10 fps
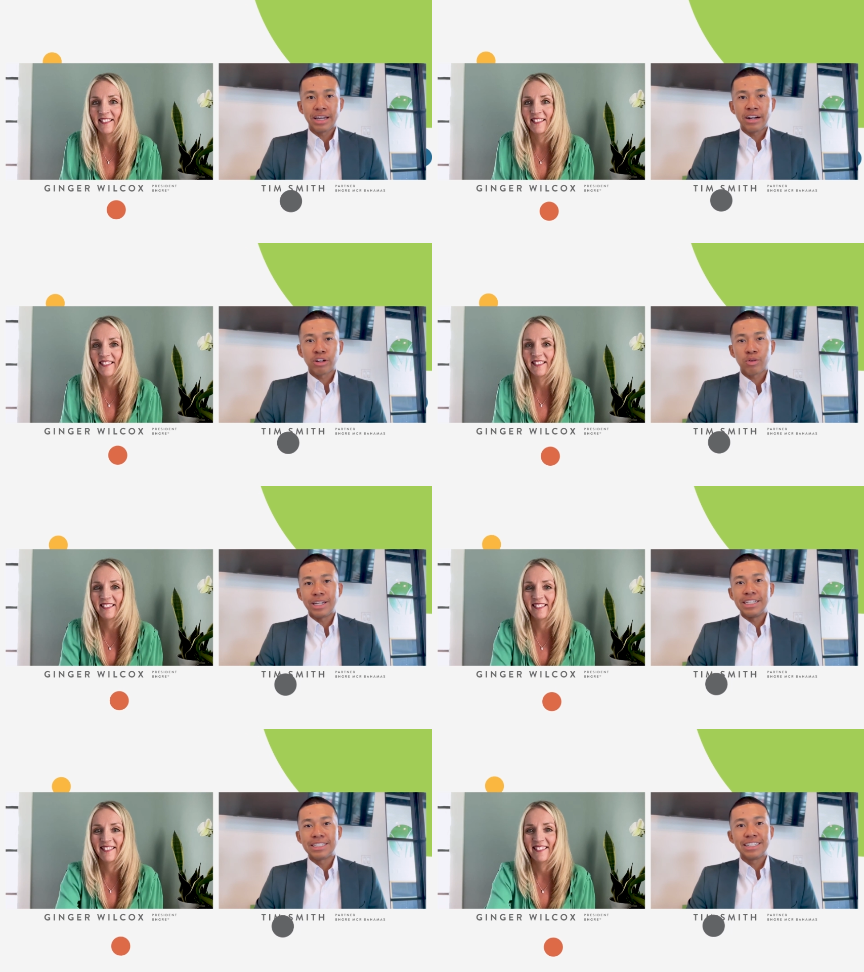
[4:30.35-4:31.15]
Speaker 1: here
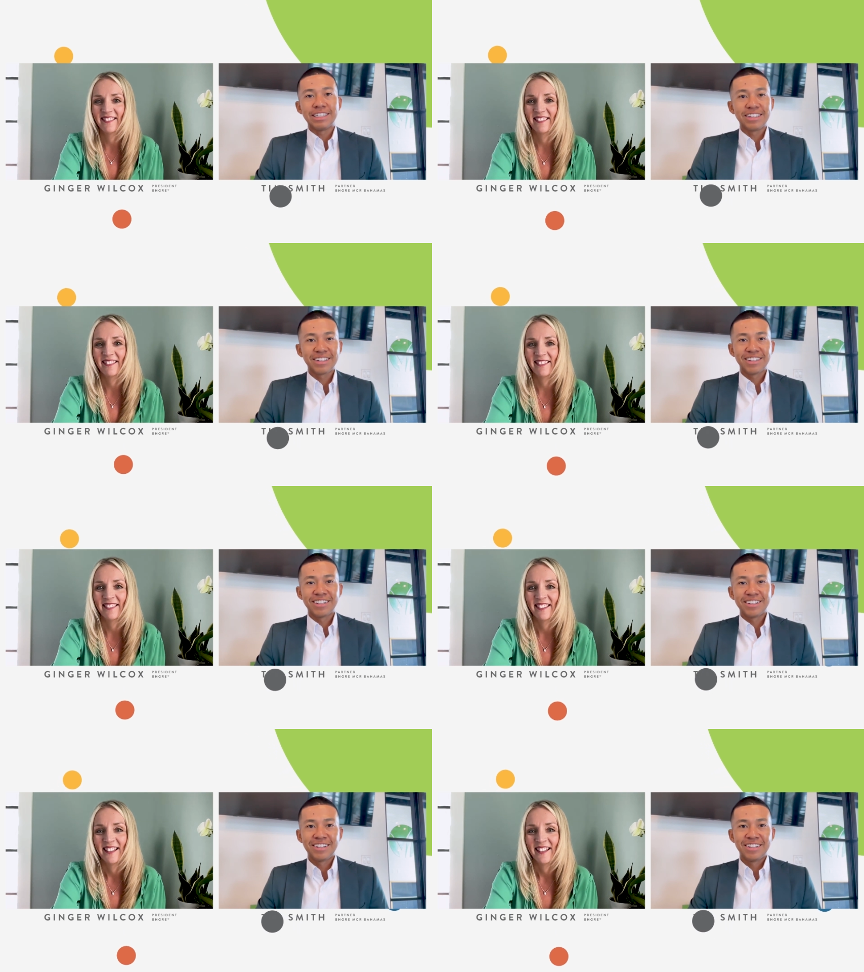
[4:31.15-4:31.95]
quite easily.
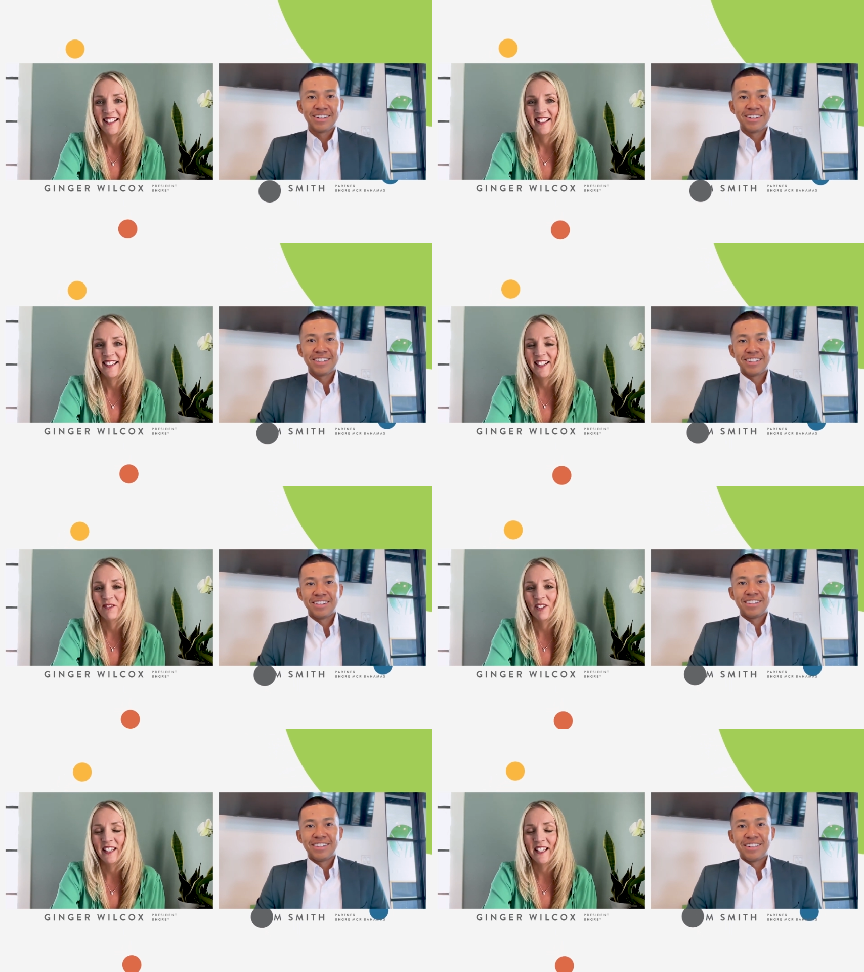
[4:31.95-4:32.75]

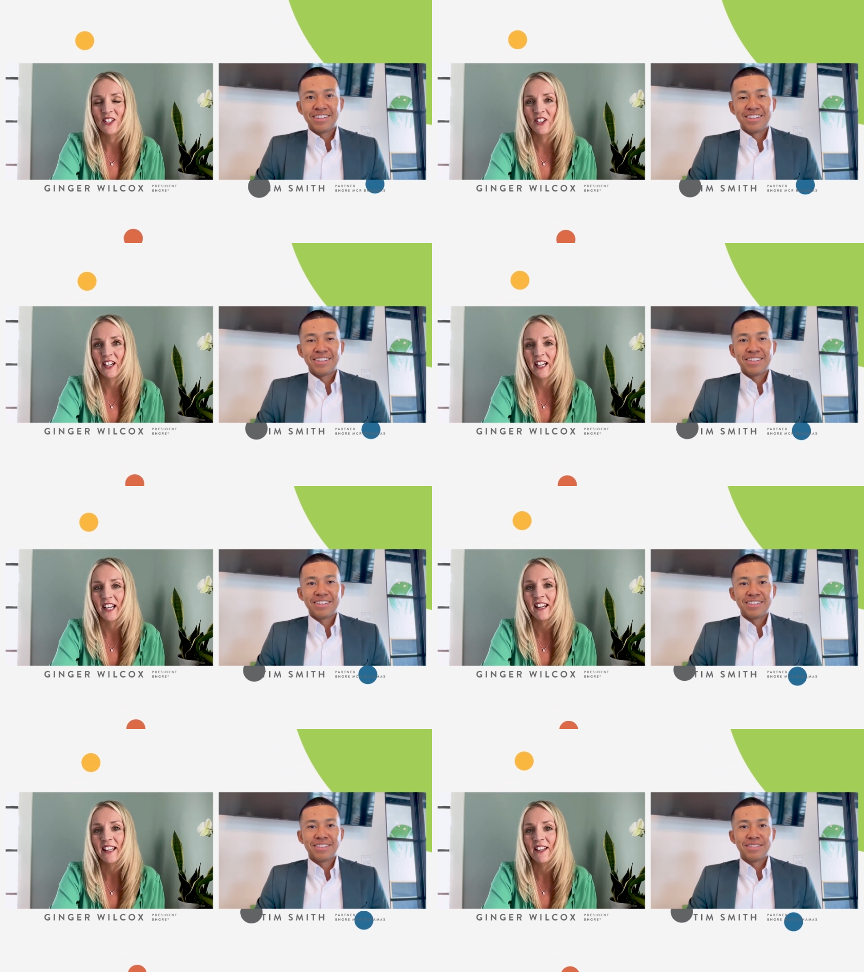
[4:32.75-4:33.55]
Speaker 2: Um, well, that's
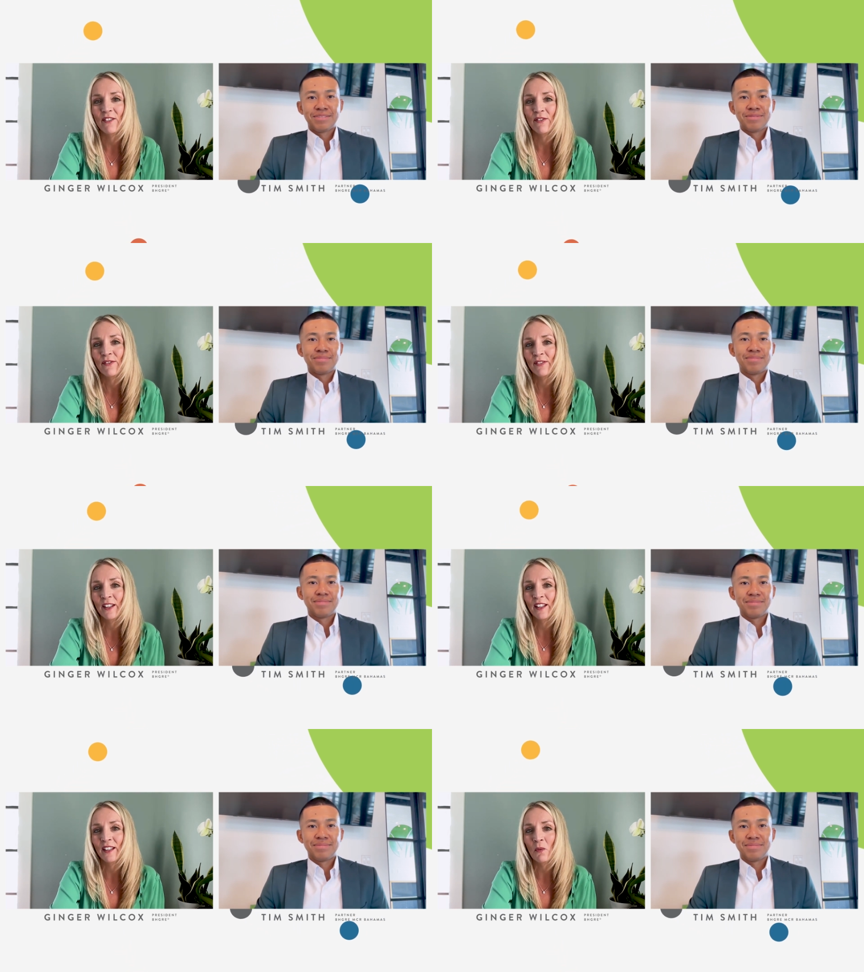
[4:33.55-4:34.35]
great. If
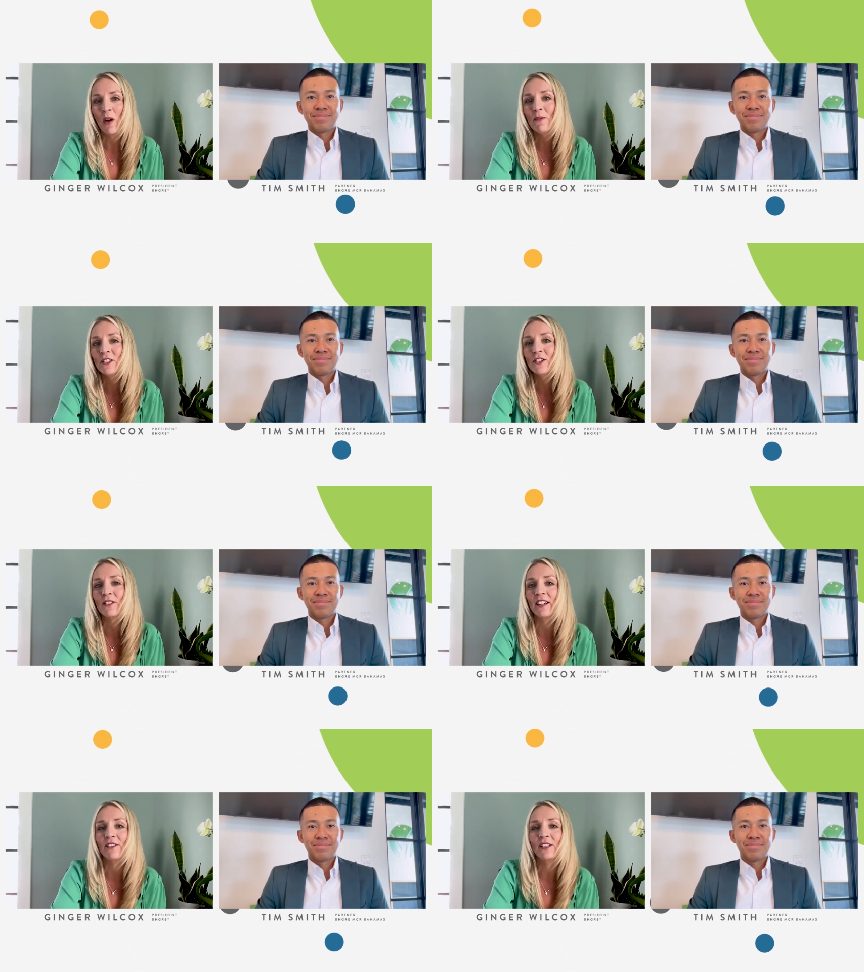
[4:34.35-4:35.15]
uh, what would
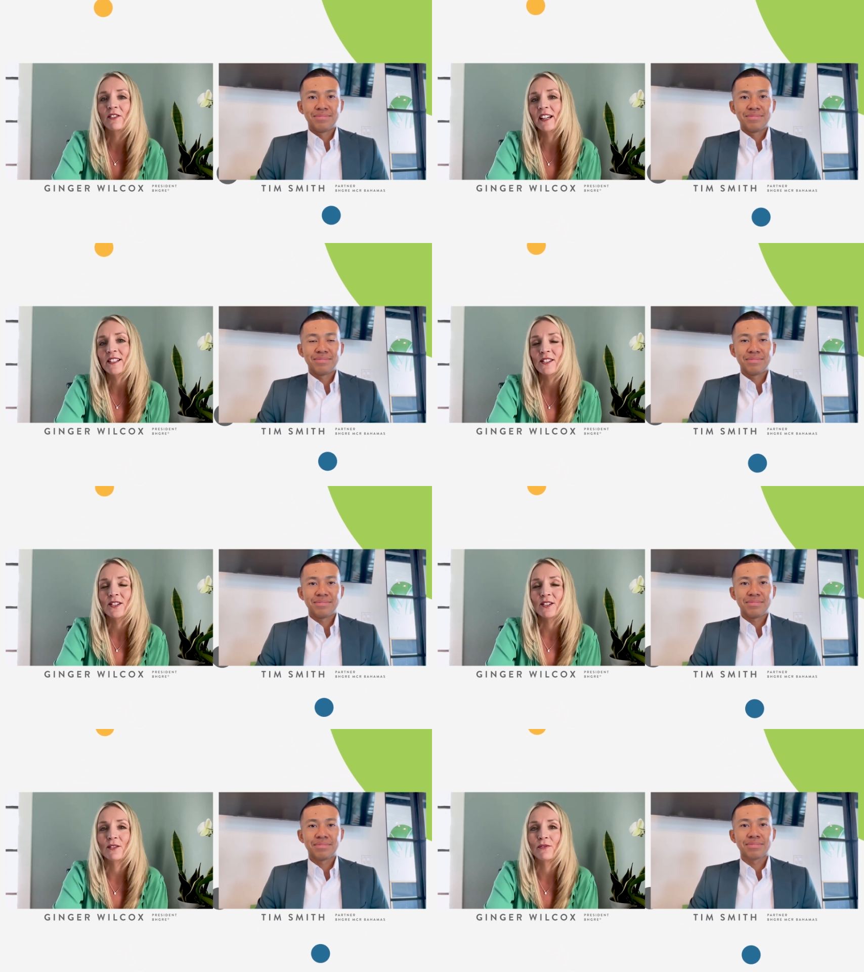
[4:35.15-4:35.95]
you give
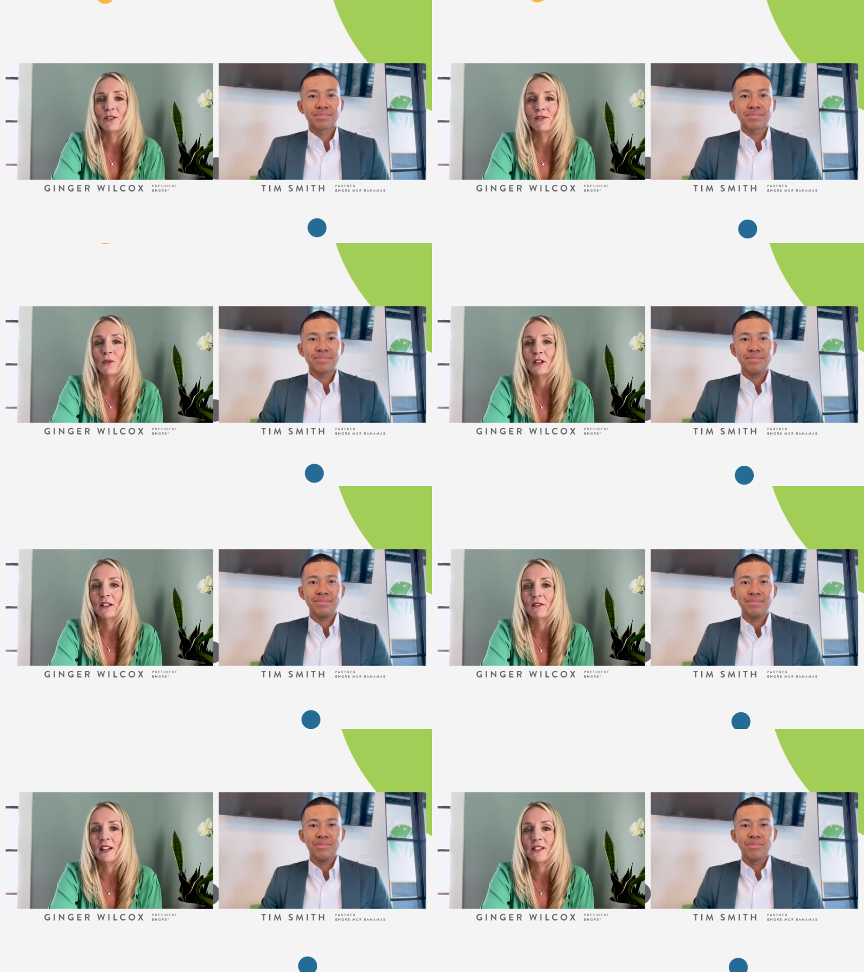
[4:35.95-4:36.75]
advice to for
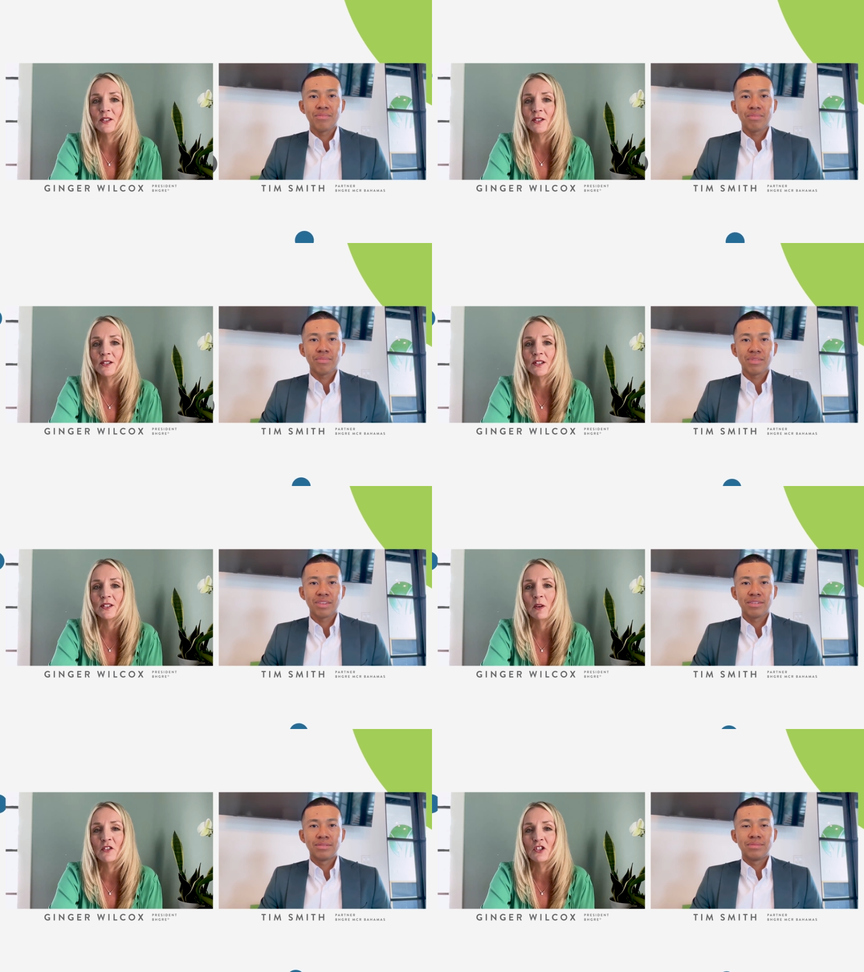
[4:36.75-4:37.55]
foreign
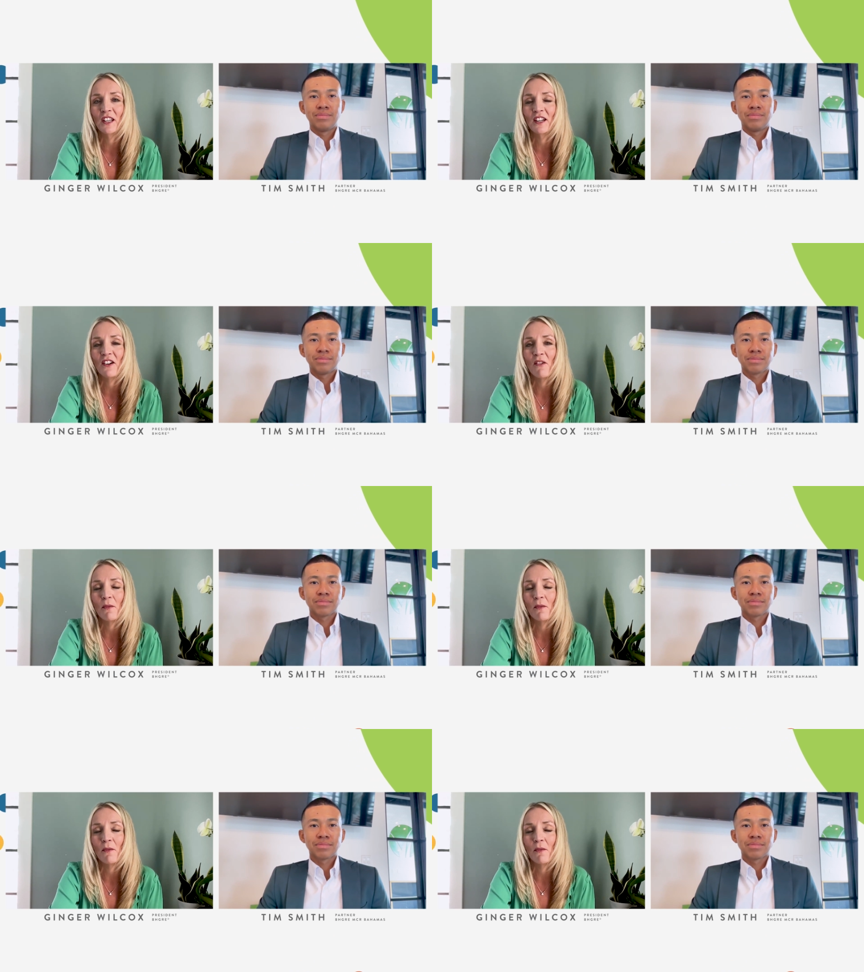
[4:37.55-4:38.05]
investors? What should they know